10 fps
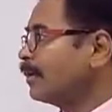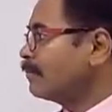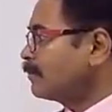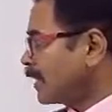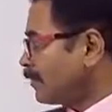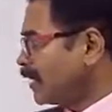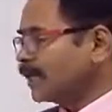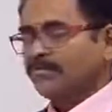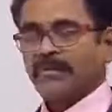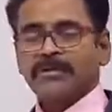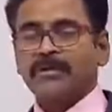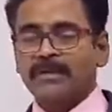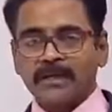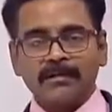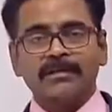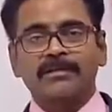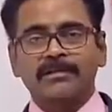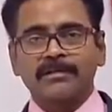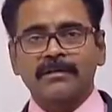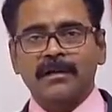the remaining part of
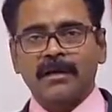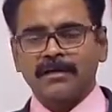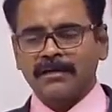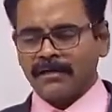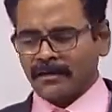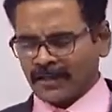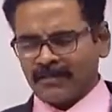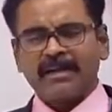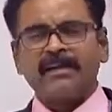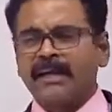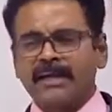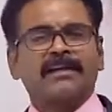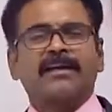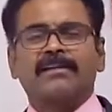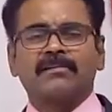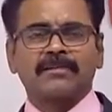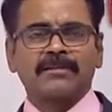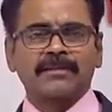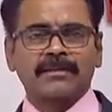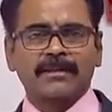derivation and remaining end
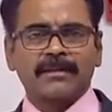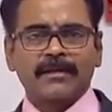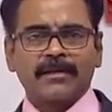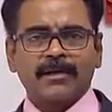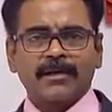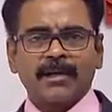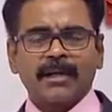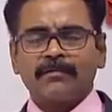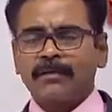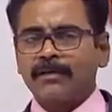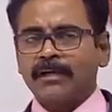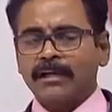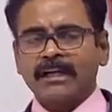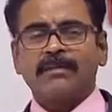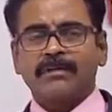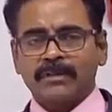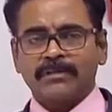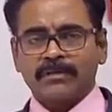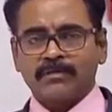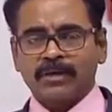conditions. Even in coming
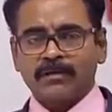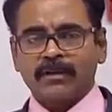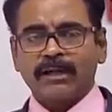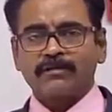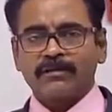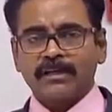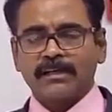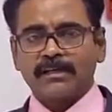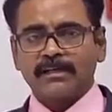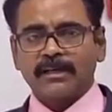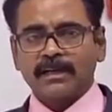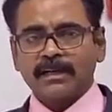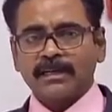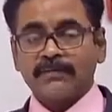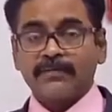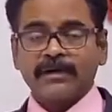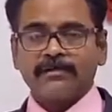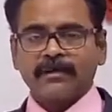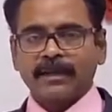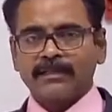session, we are going to deal
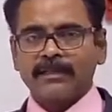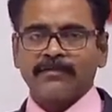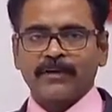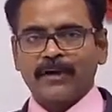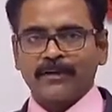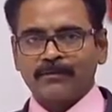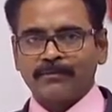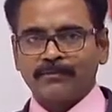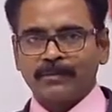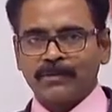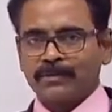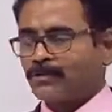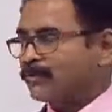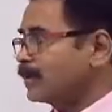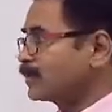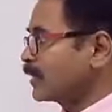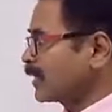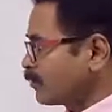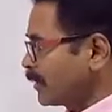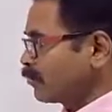effective length of column. So these things
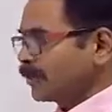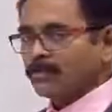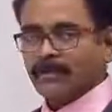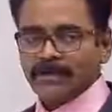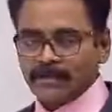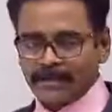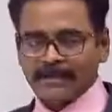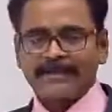we are going to discuss.